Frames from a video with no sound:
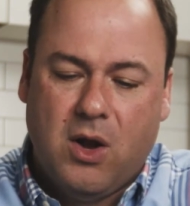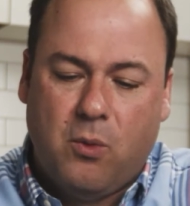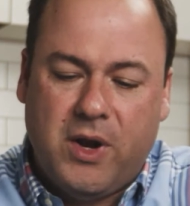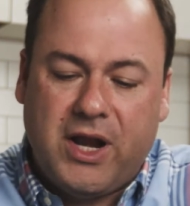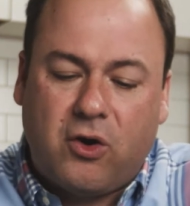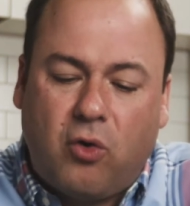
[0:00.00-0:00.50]

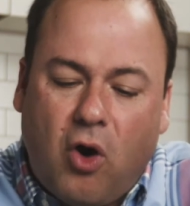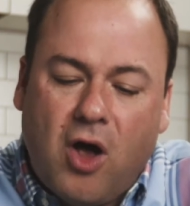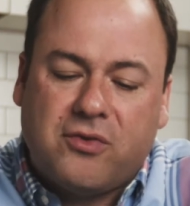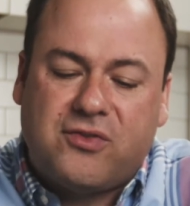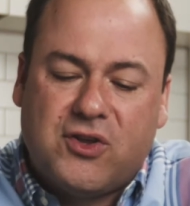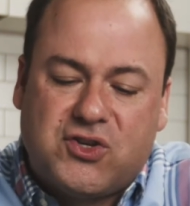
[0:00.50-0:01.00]
When it
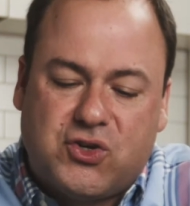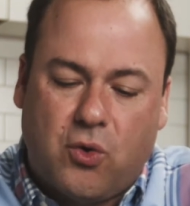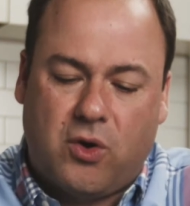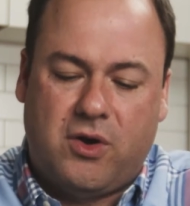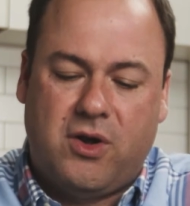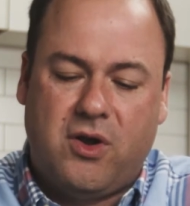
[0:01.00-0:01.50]
crossed the
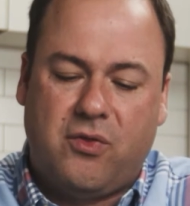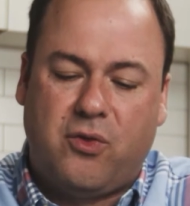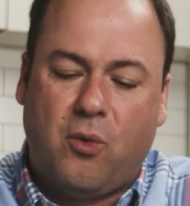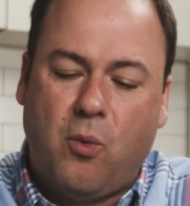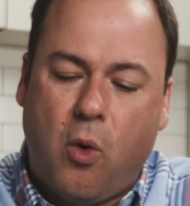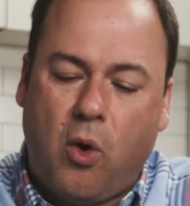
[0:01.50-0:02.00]
Jordan,
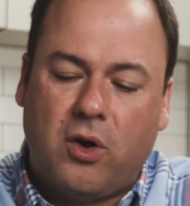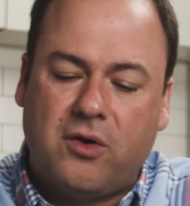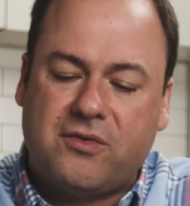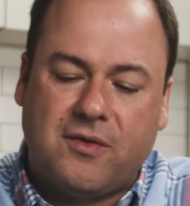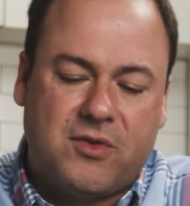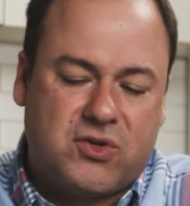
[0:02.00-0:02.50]
the
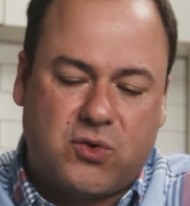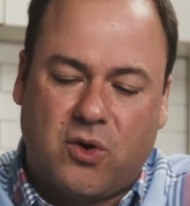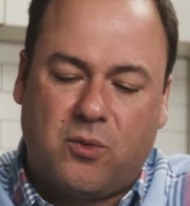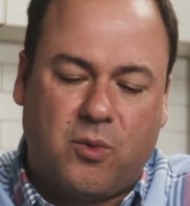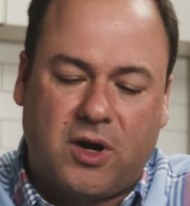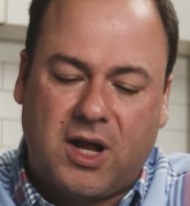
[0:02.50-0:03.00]
waters of the
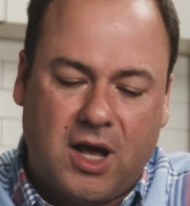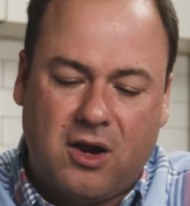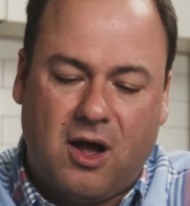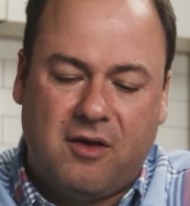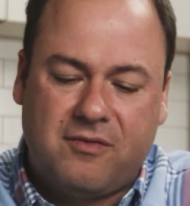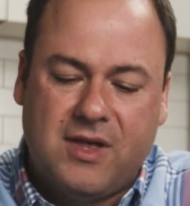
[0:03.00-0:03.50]
Jordan were cut
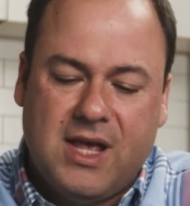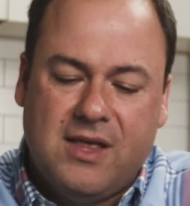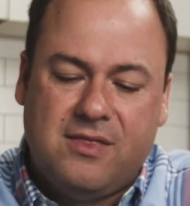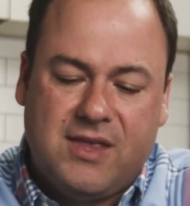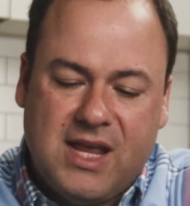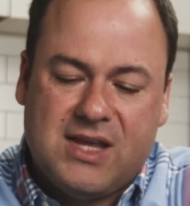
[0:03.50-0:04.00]
off.
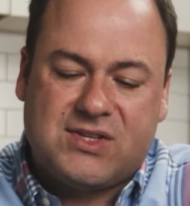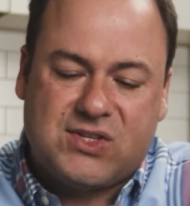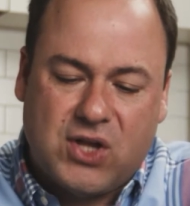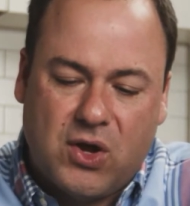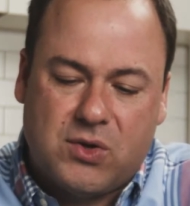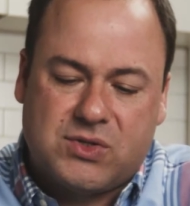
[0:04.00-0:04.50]
These
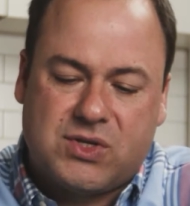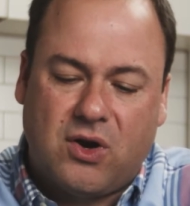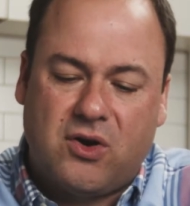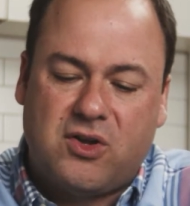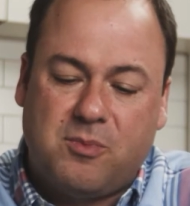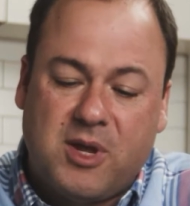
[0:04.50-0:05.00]
stones
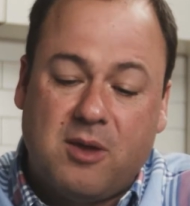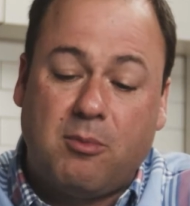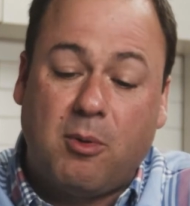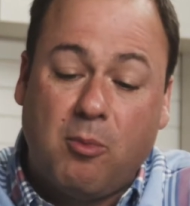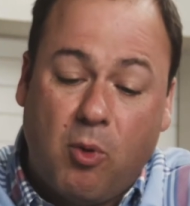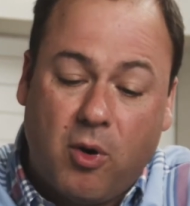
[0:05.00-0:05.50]
are to be a
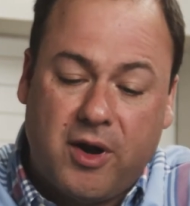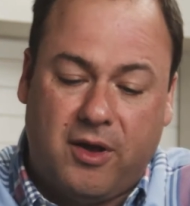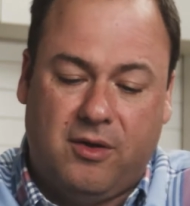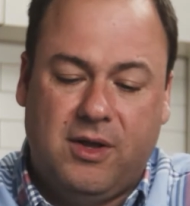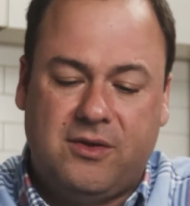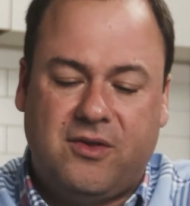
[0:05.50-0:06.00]

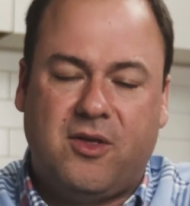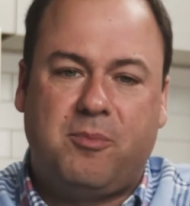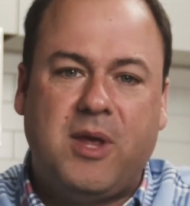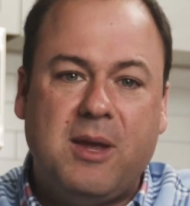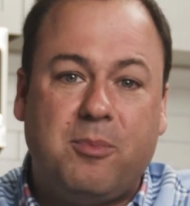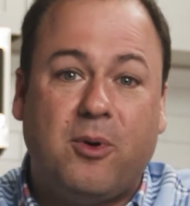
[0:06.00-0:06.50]
memorial to the
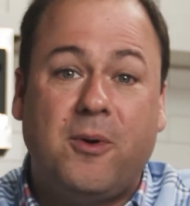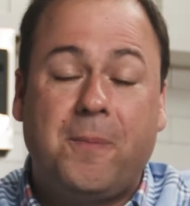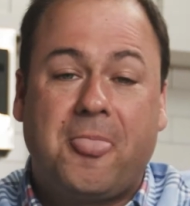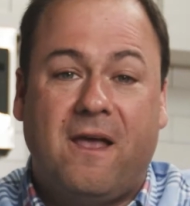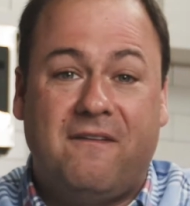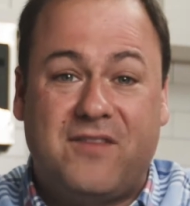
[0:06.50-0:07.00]
people
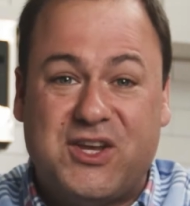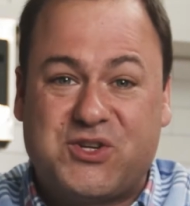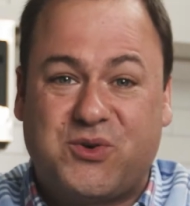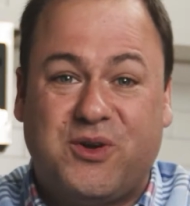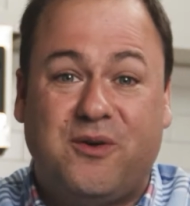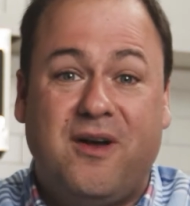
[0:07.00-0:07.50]
of
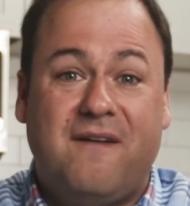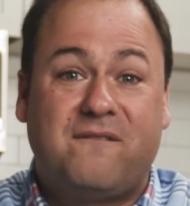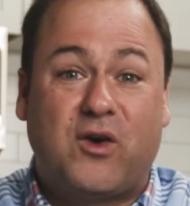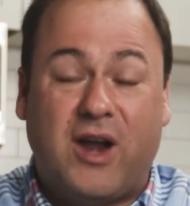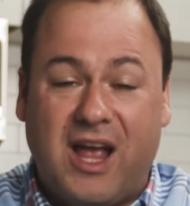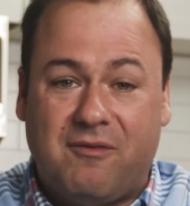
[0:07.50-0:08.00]
Israel
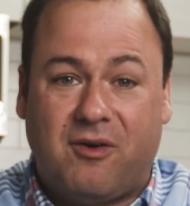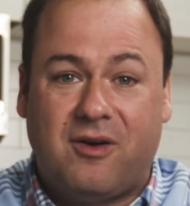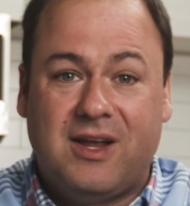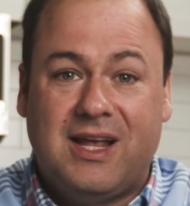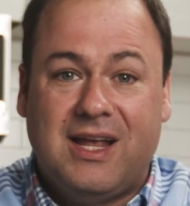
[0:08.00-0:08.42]
forever.